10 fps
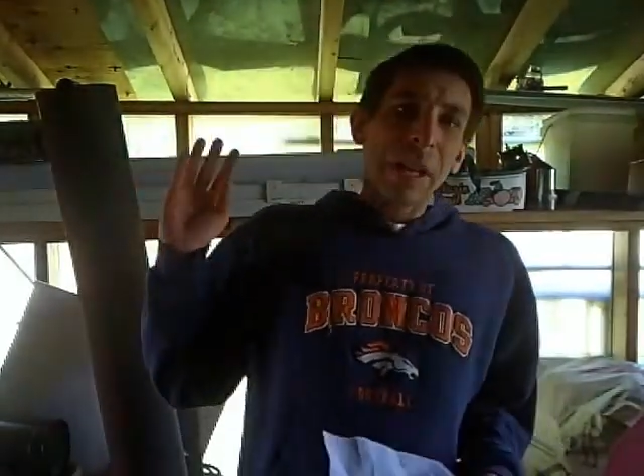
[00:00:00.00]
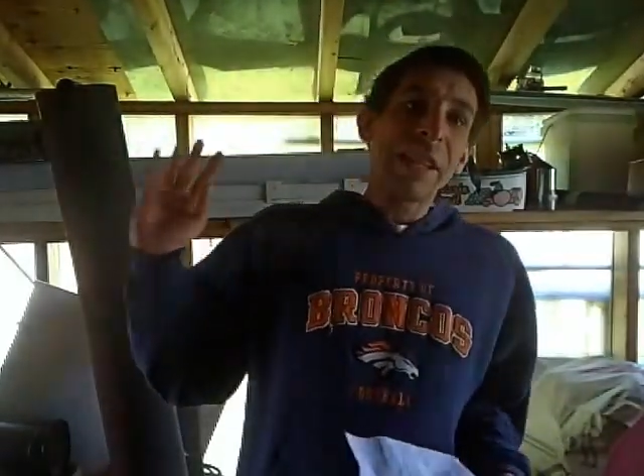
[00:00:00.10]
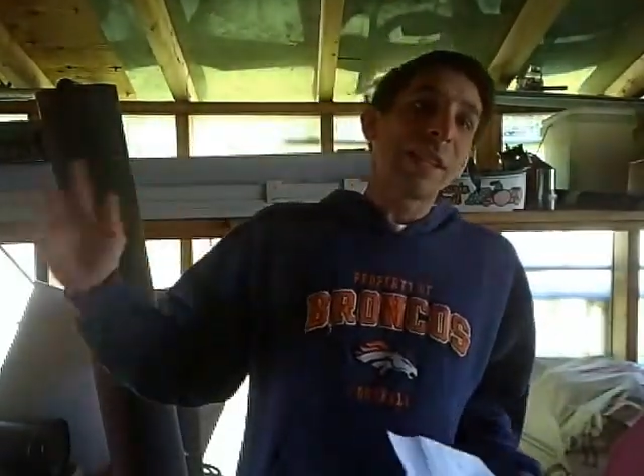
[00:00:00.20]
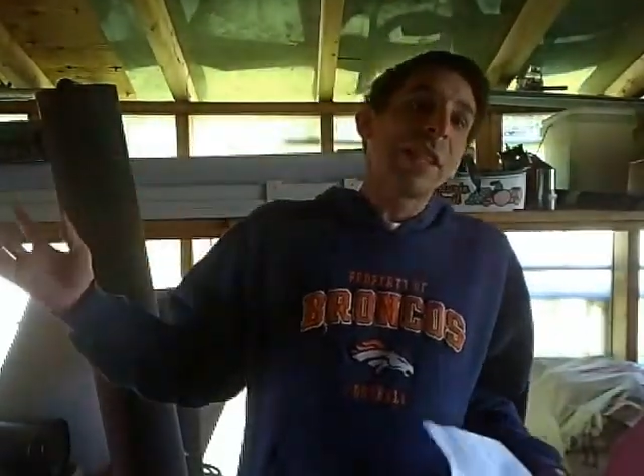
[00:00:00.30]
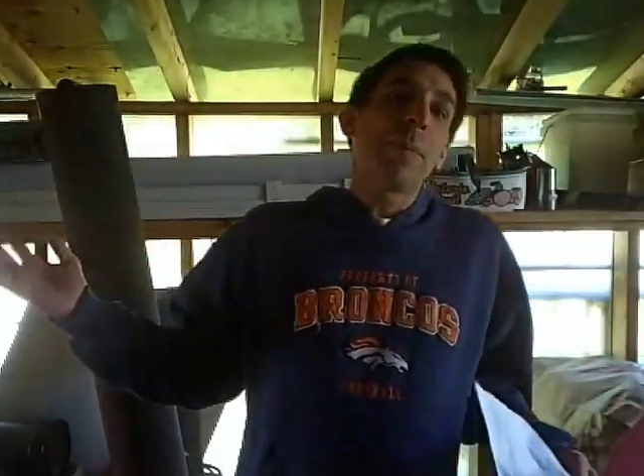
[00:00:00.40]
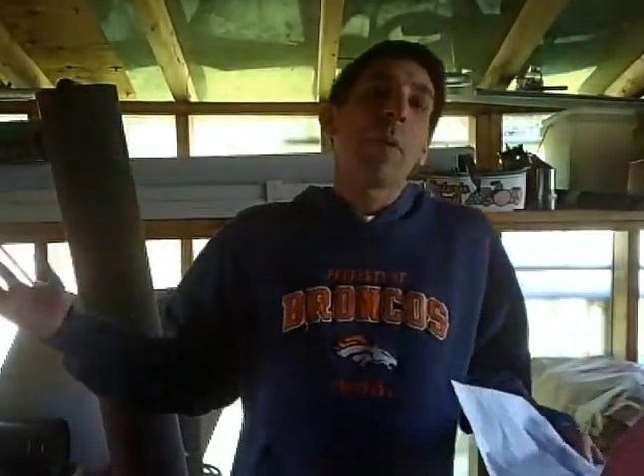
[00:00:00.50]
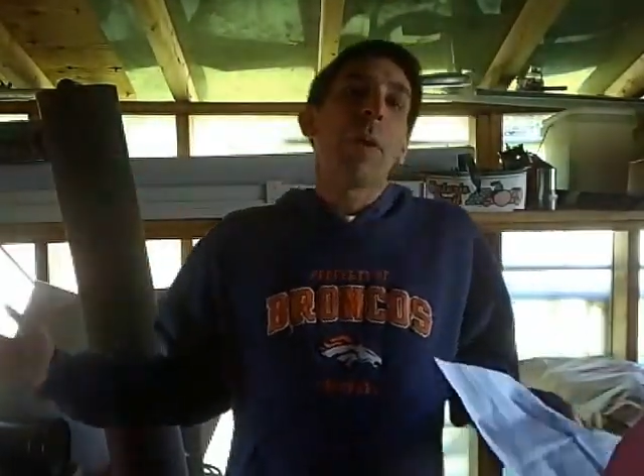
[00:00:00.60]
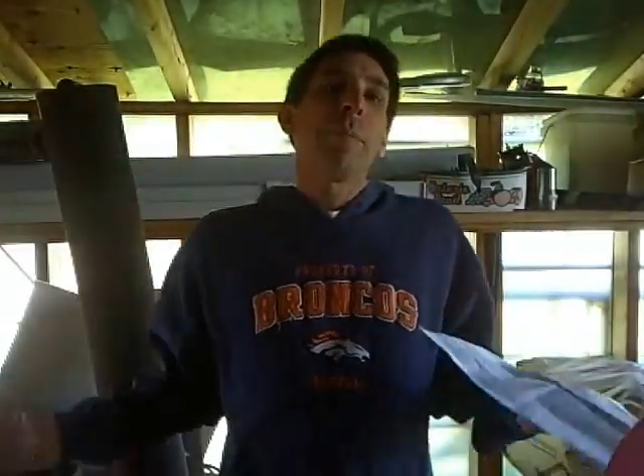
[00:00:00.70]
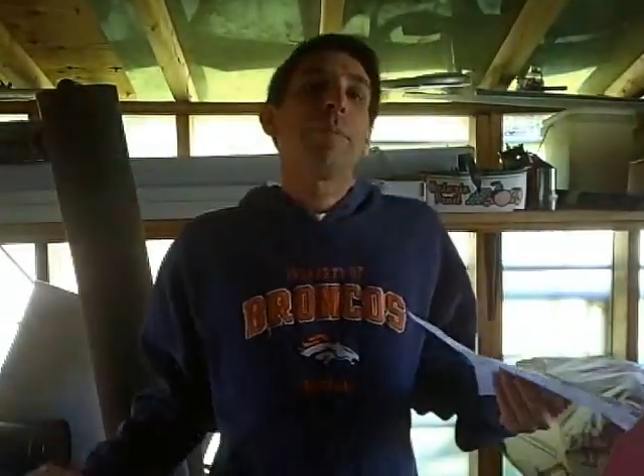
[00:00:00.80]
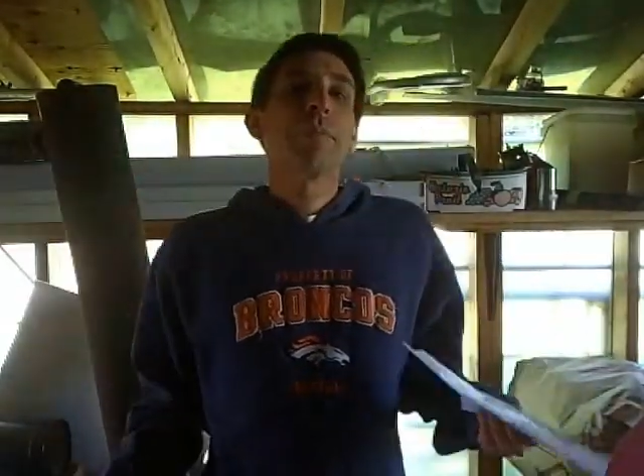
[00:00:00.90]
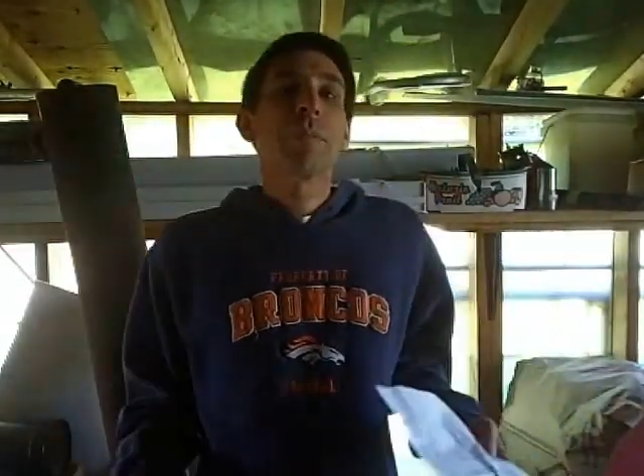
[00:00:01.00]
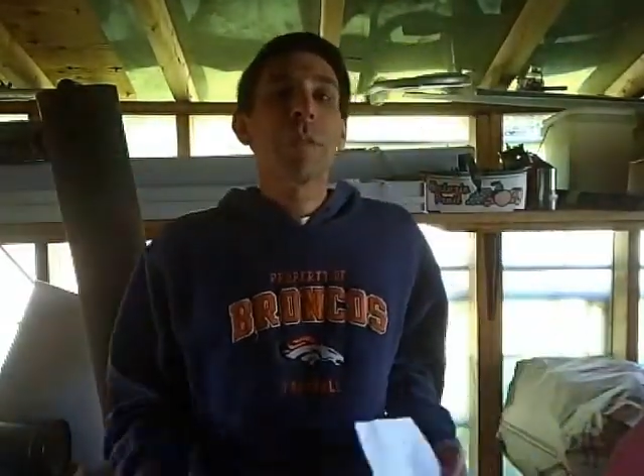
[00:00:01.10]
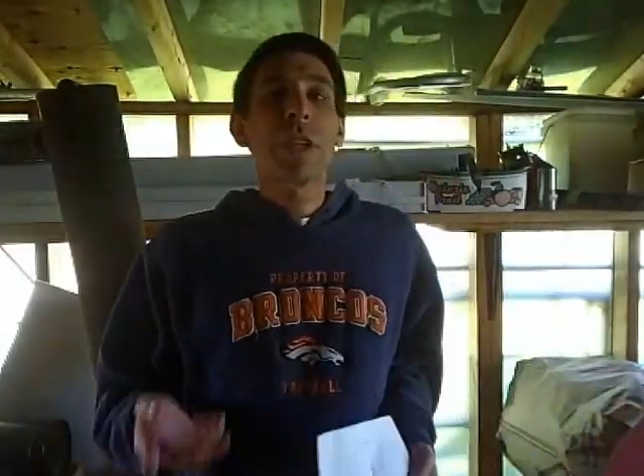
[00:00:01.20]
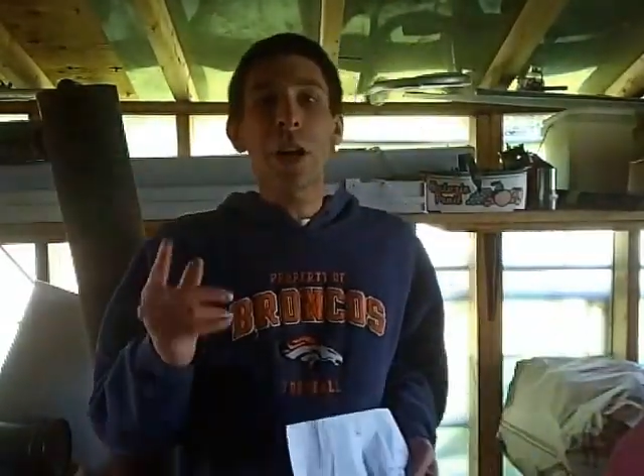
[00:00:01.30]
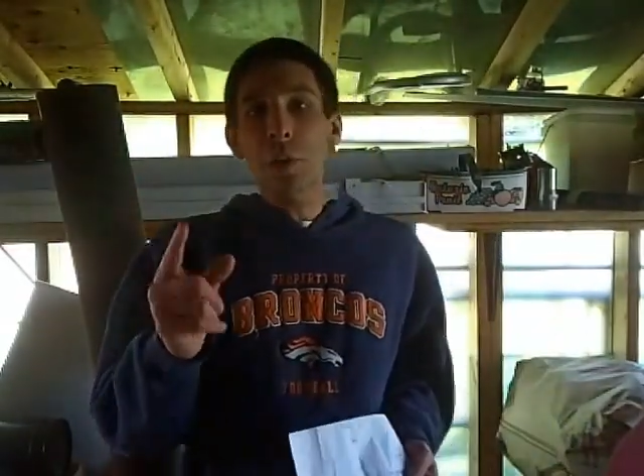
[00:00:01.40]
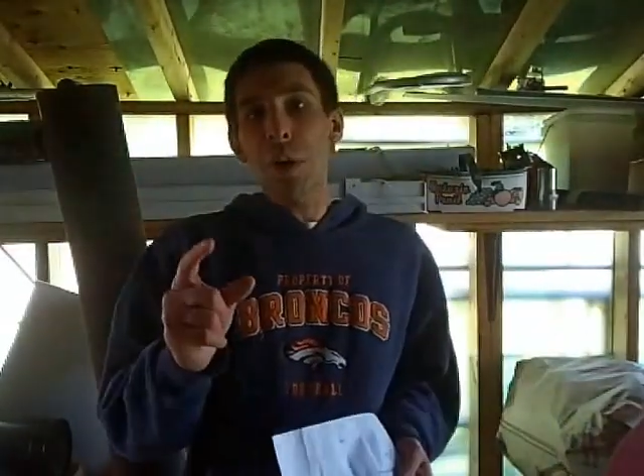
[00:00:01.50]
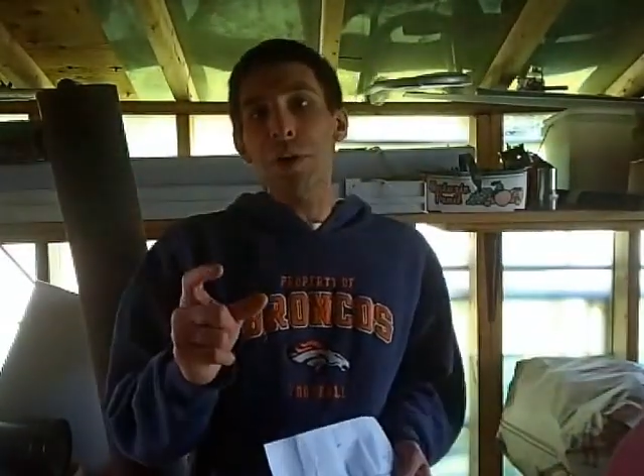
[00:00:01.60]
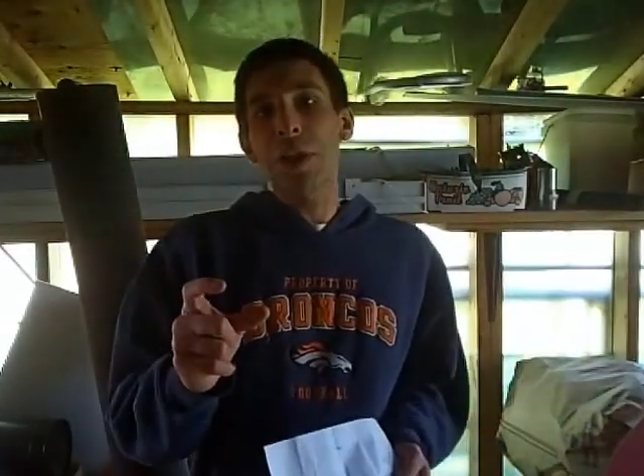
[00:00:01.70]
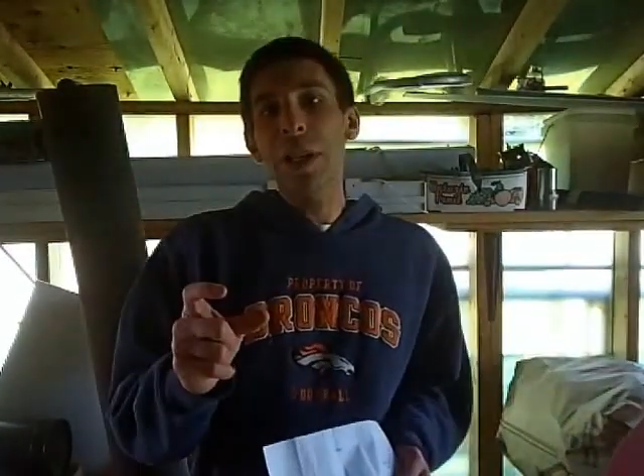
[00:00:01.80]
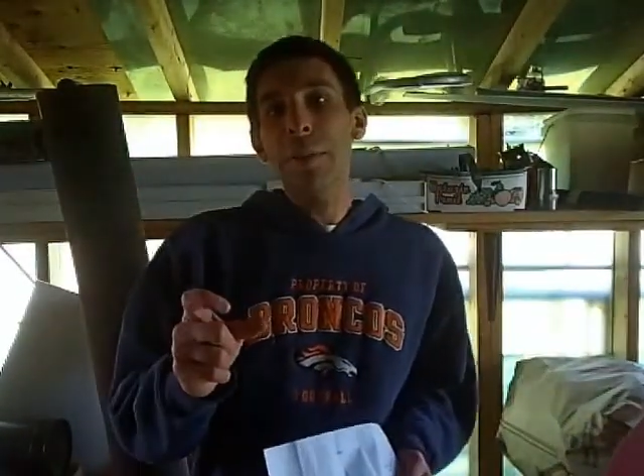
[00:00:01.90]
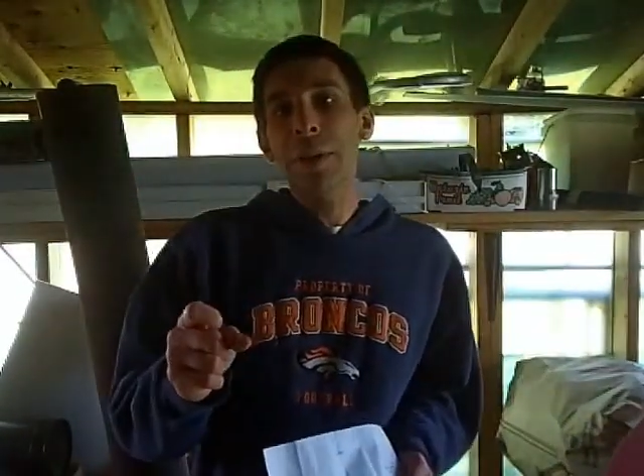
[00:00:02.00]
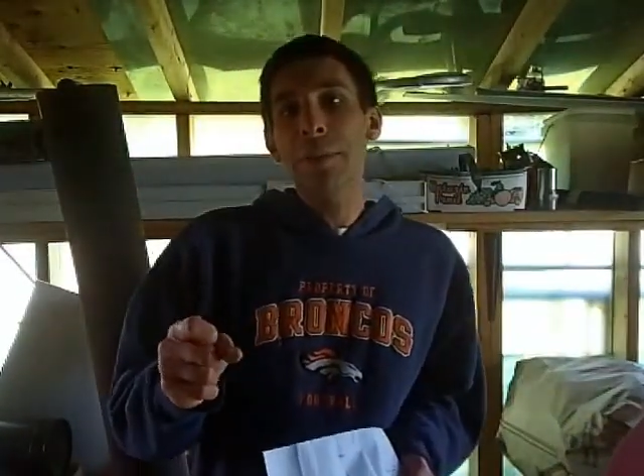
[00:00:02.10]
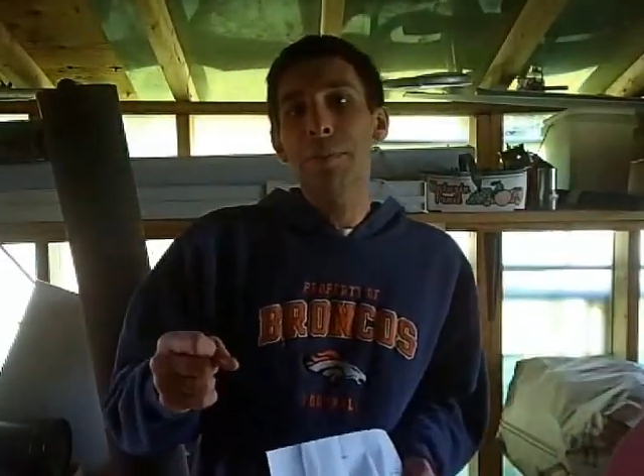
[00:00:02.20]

It's a simple one. You got a road team.